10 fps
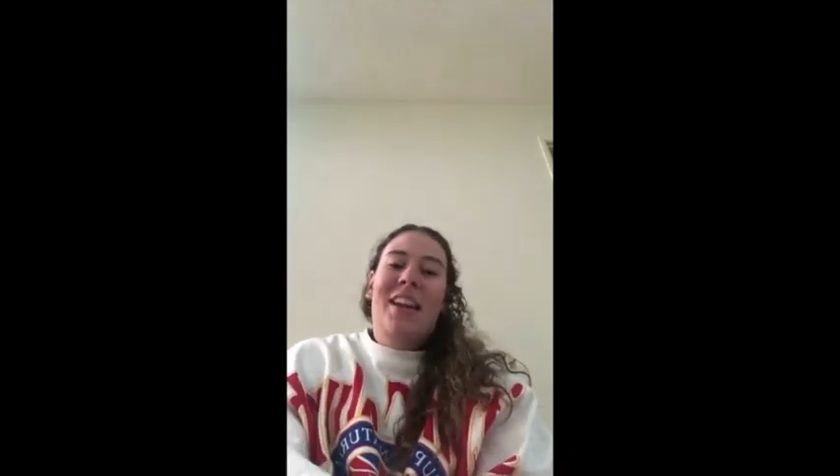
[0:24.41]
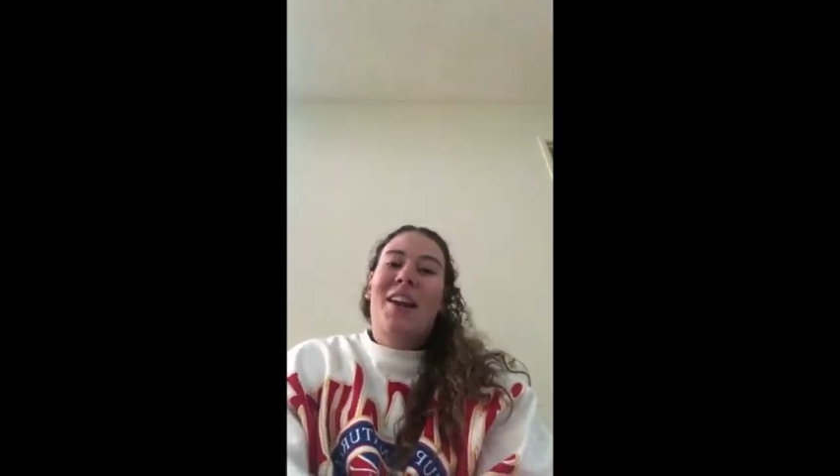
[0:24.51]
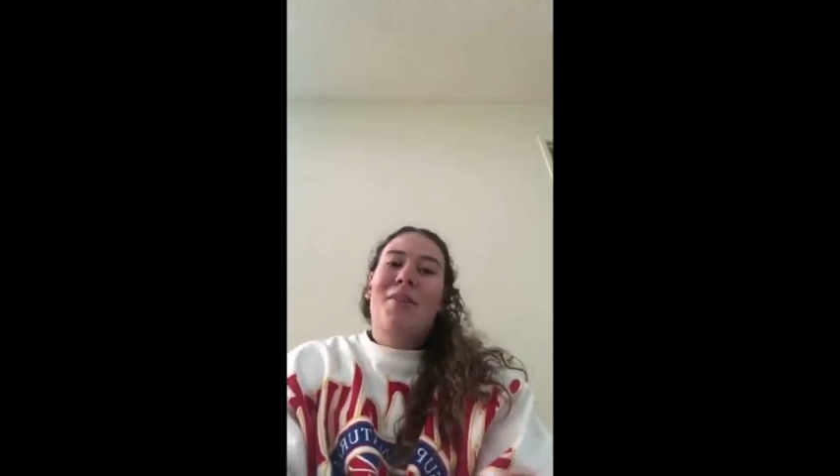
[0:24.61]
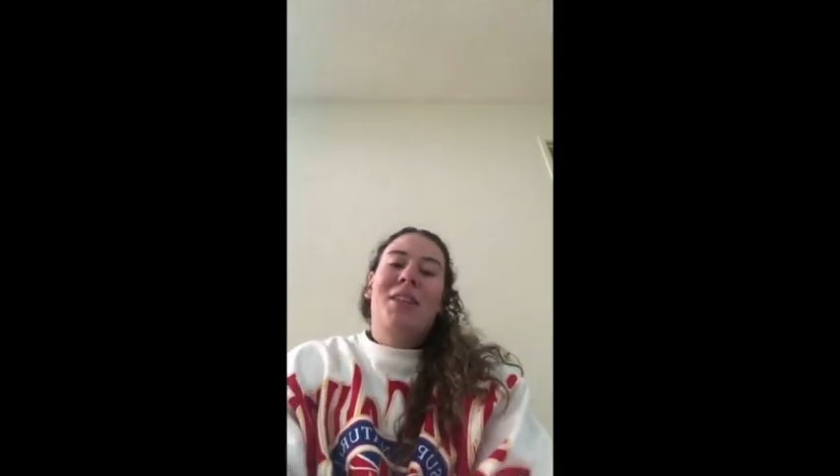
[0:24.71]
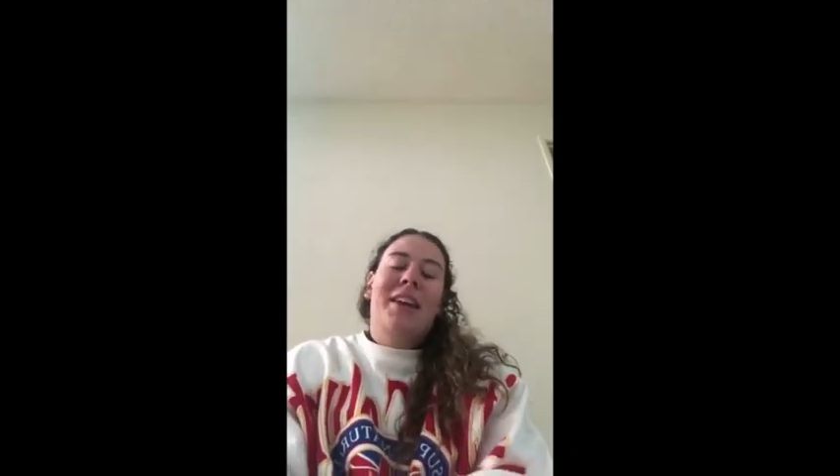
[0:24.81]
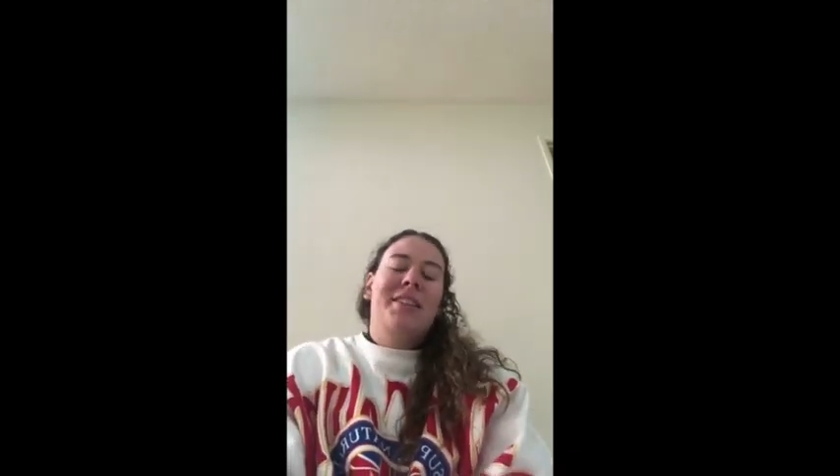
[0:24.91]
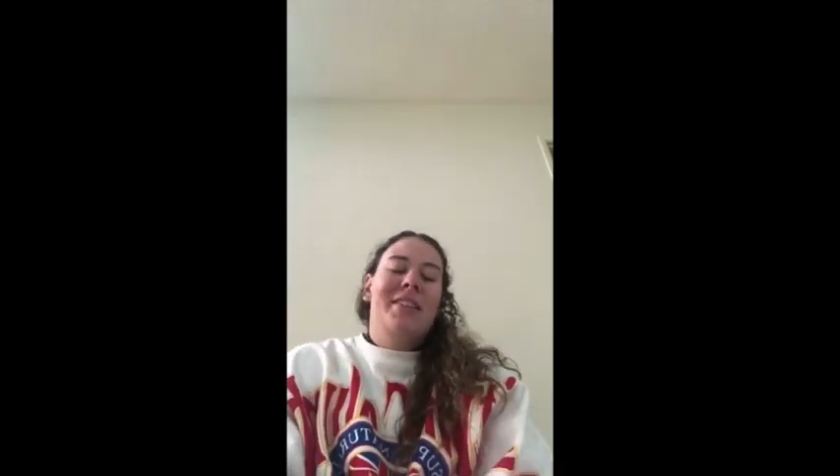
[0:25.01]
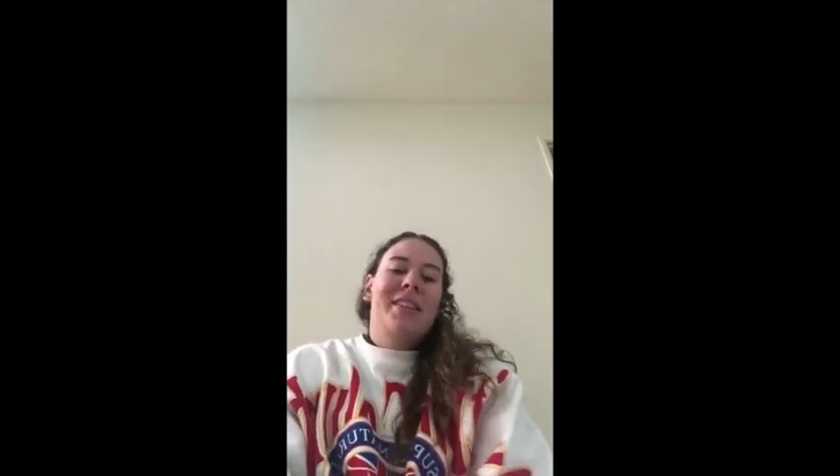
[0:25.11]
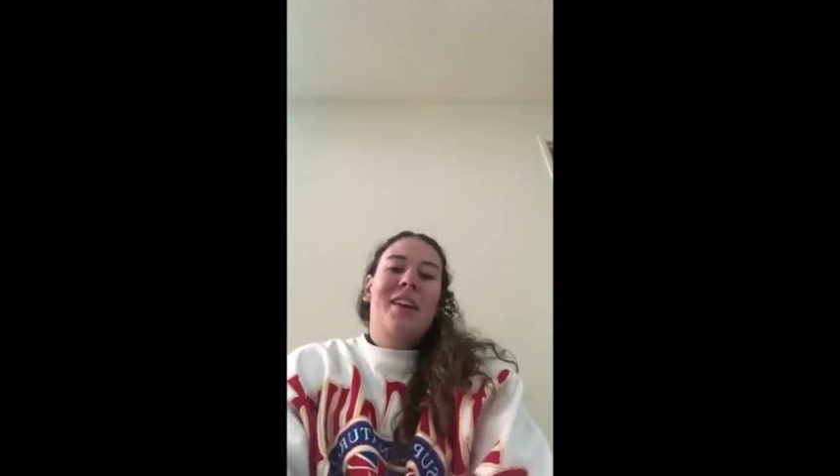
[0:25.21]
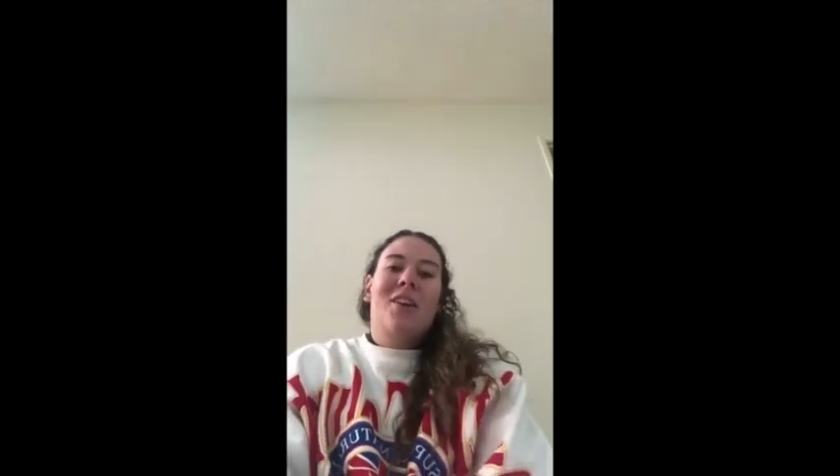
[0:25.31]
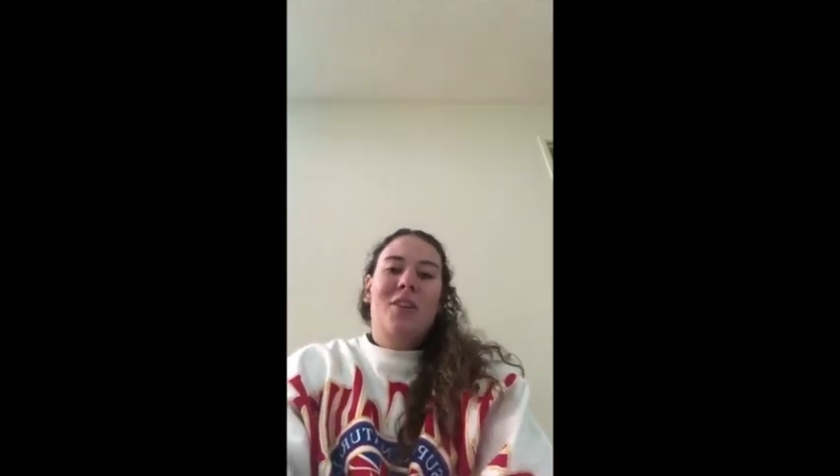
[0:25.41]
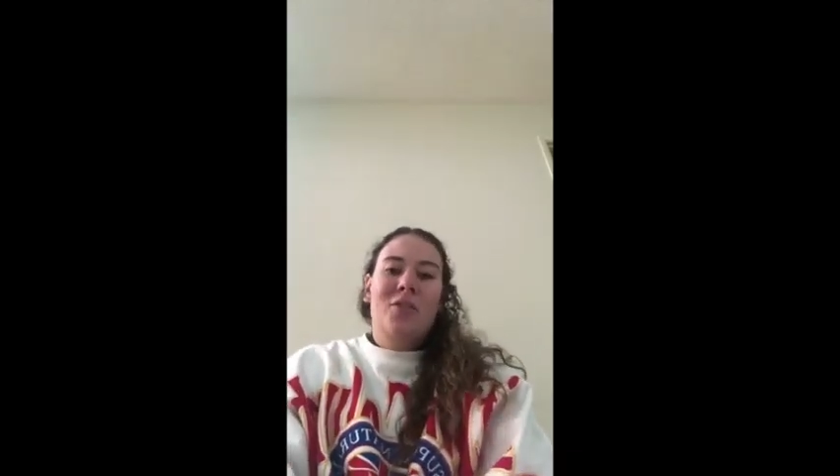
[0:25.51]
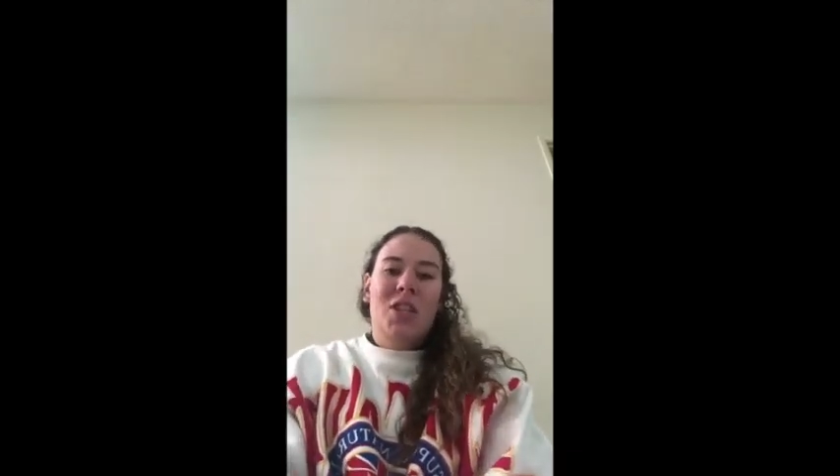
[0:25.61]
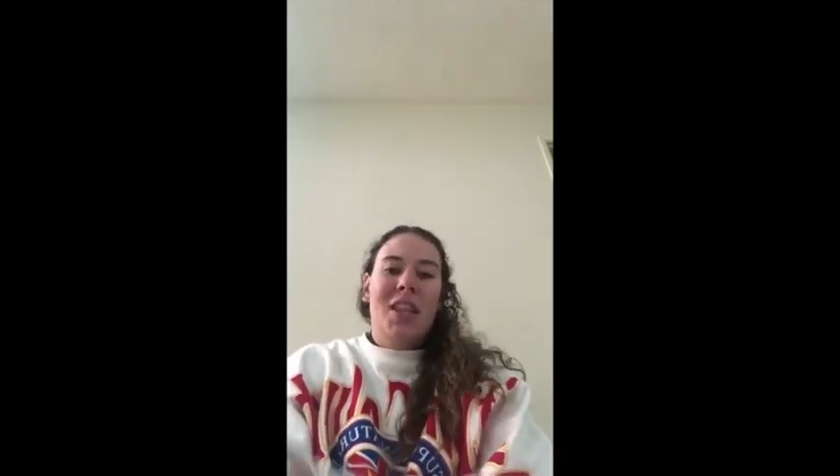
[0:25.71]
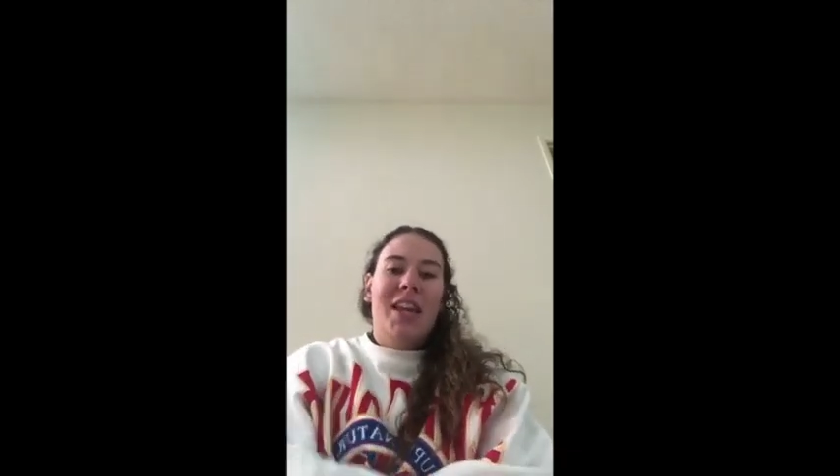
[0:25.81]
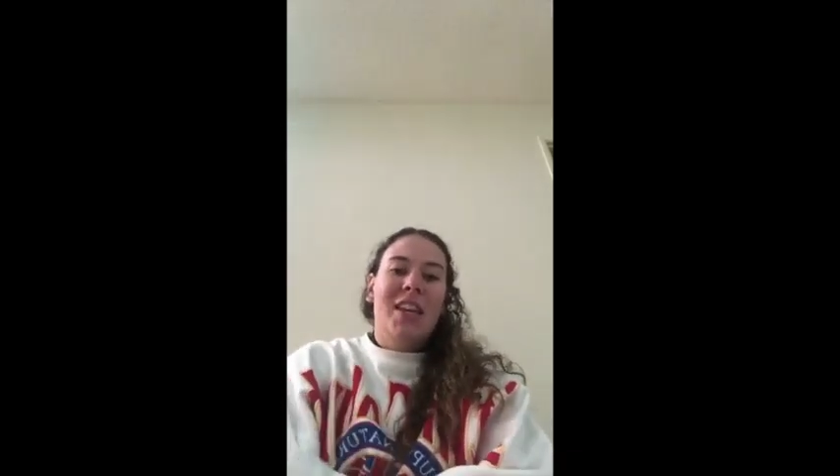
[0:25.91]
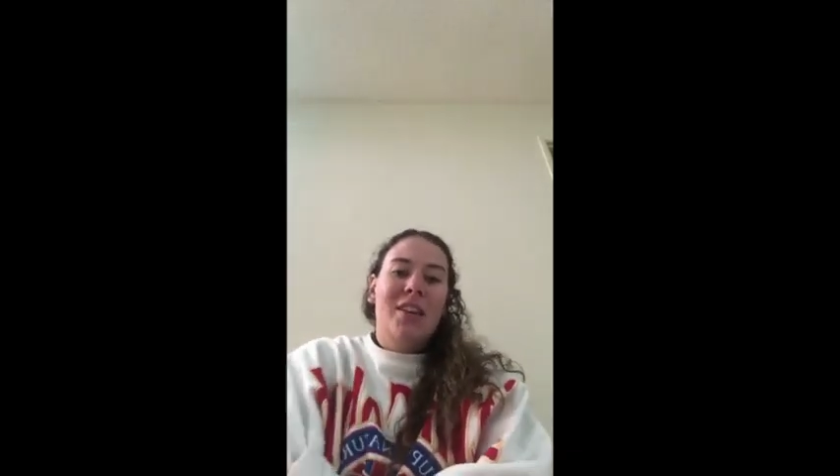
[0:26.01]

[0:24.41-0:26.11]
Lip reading: and I would like to say a huge thank